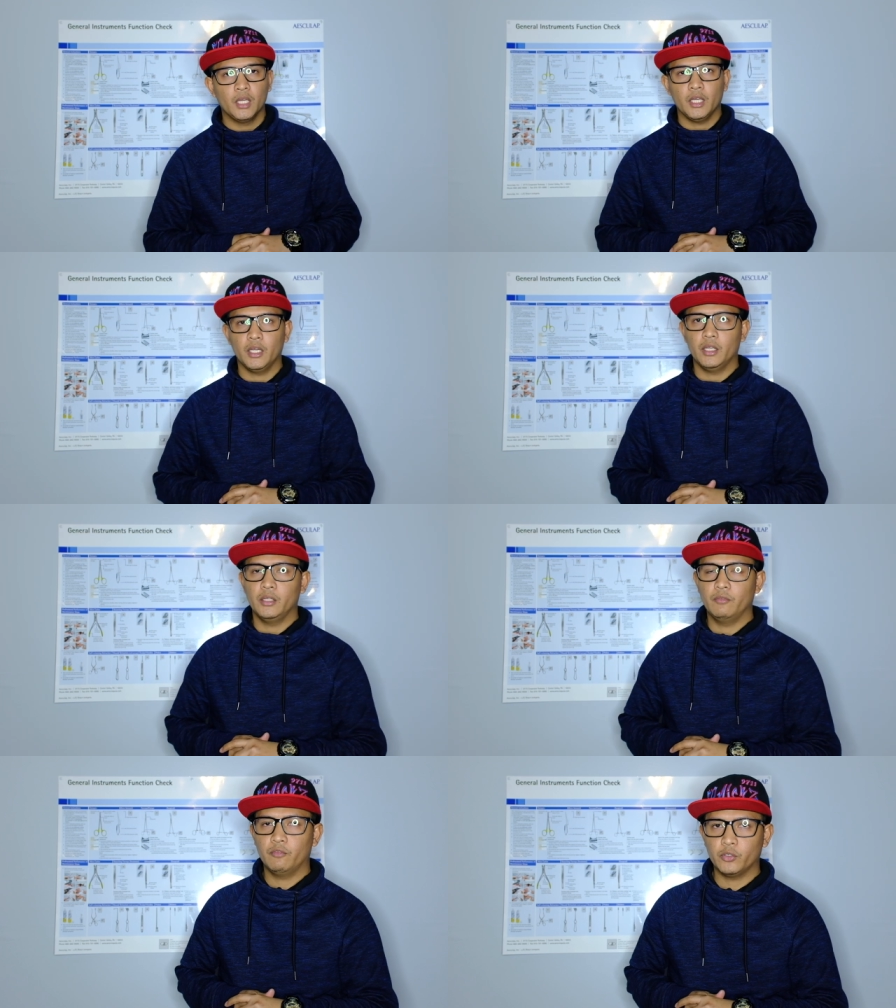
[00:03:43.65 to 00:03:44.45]

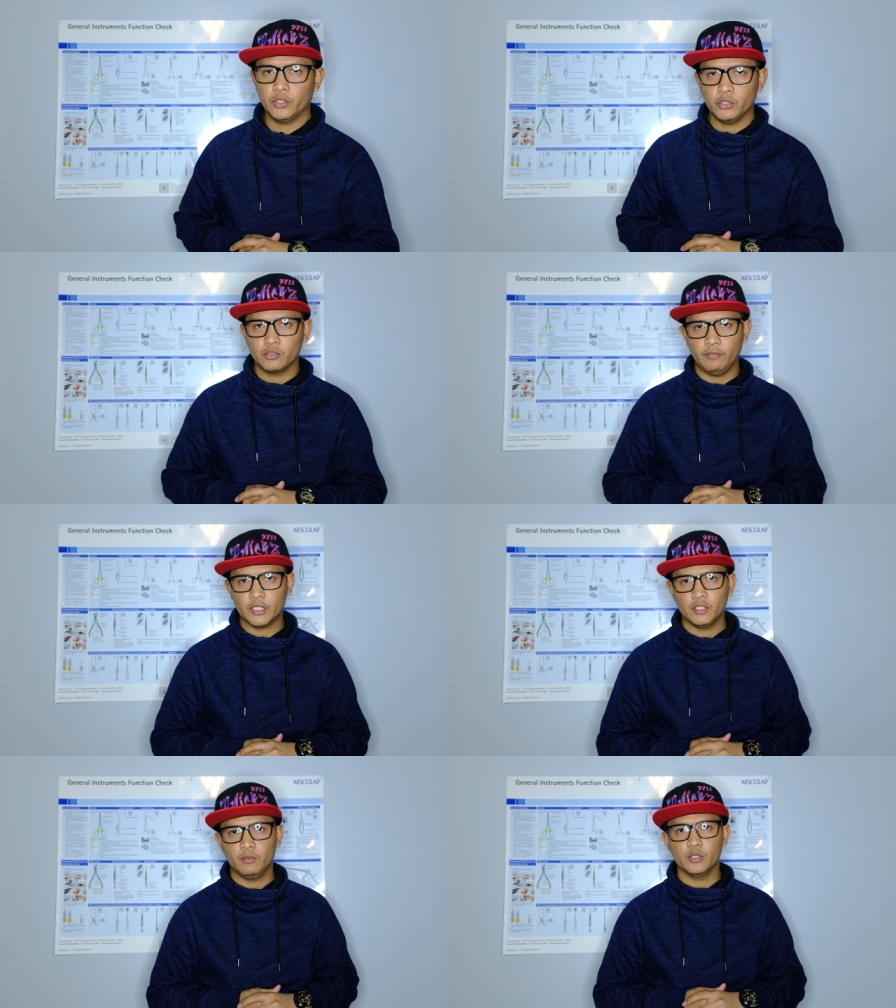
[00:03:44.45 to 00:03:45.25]
And for those
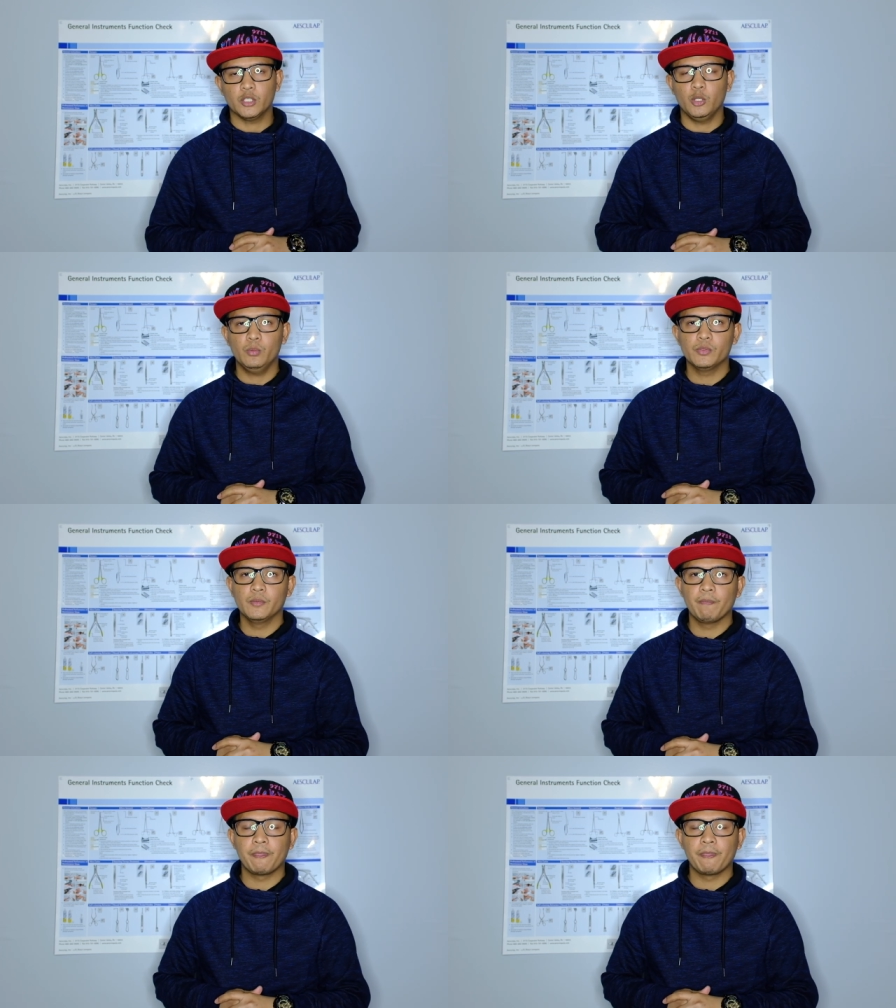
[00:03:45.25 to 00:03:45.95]
flexible scopes,